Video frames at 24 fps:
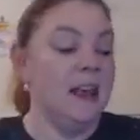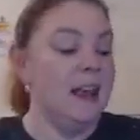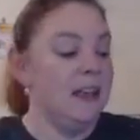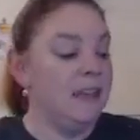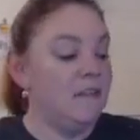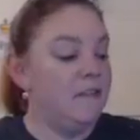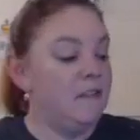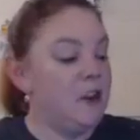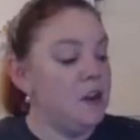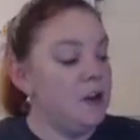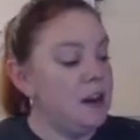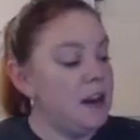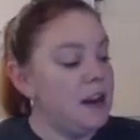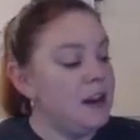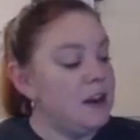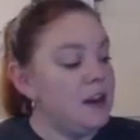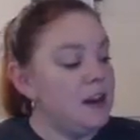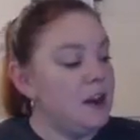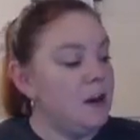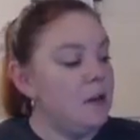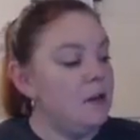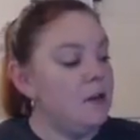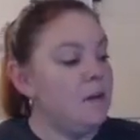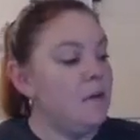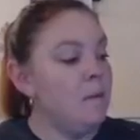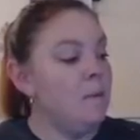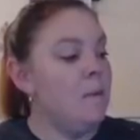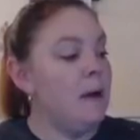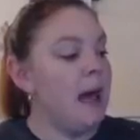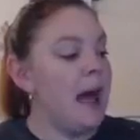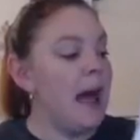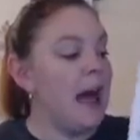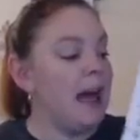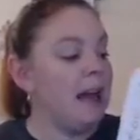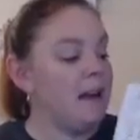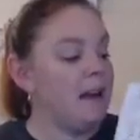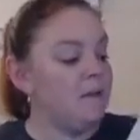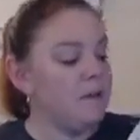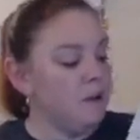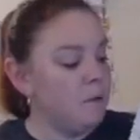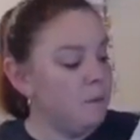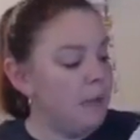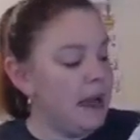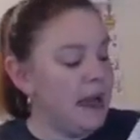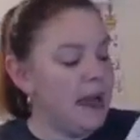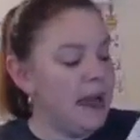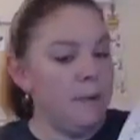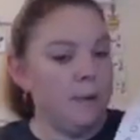If you need to go to the back of your
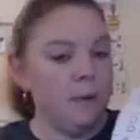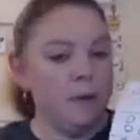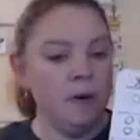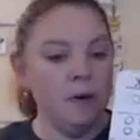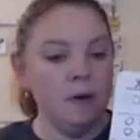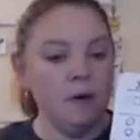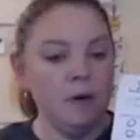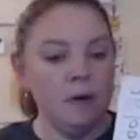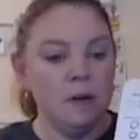paper,